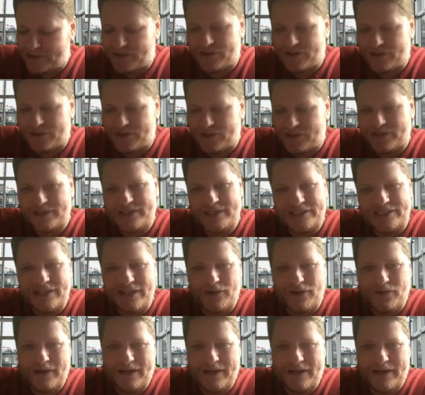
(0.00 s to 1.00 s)
more
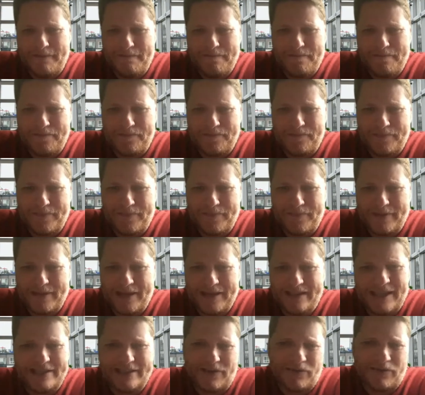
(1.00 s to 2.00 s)
traditional
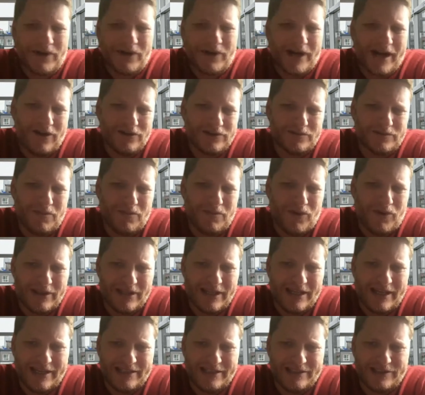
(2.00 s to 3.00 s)
data warehouse
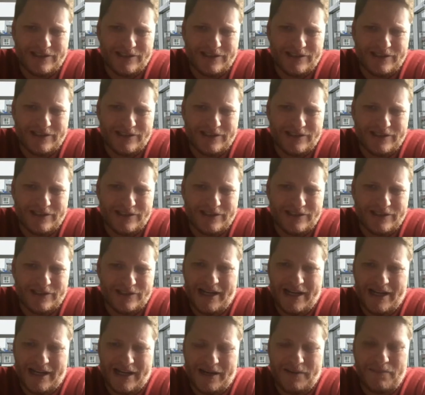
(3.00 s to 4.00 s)
modeling and so on
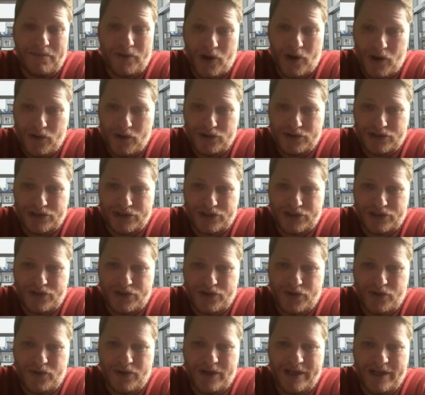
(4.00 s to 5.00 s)
approach
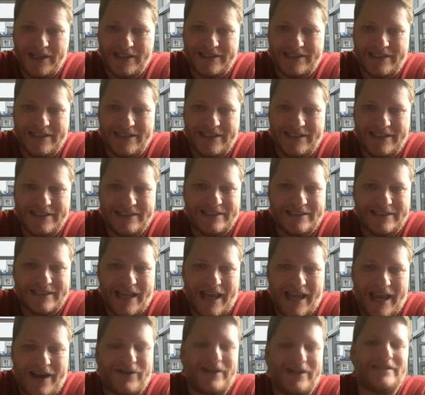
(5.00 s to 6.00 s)
to is these
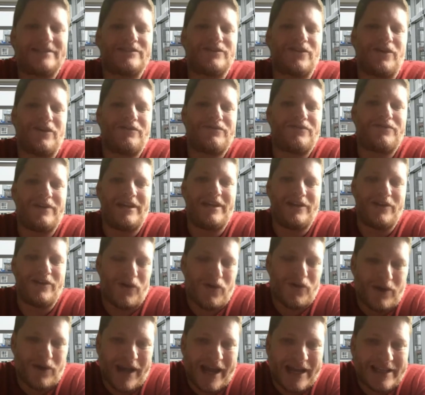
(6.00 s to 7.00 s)
areas of,
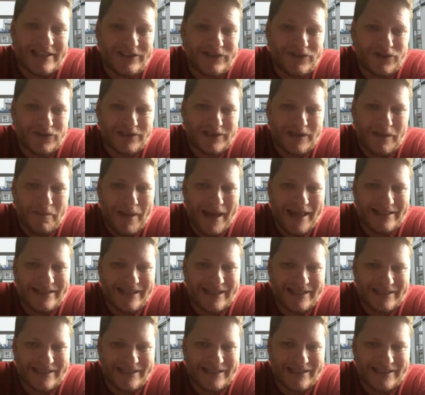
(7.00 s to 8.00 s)
connecting to
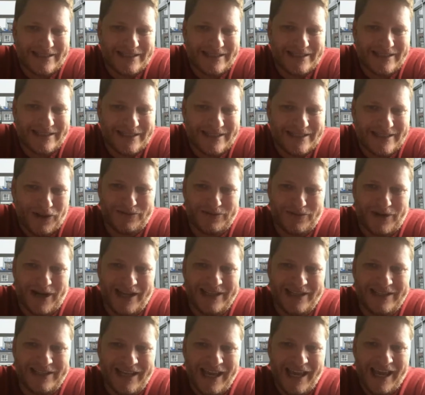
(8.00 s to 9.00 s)
semantic technologies,
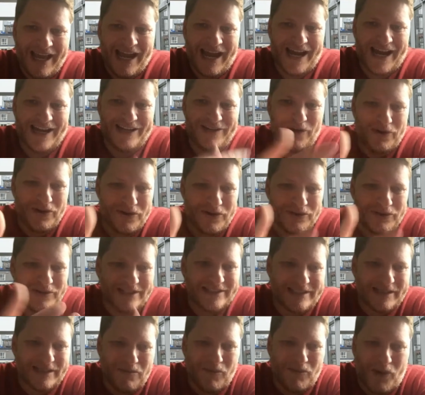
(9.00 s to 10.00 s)
right? I know you
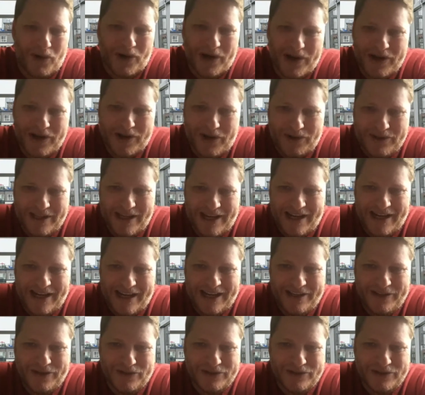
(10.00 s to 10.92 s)
did some work on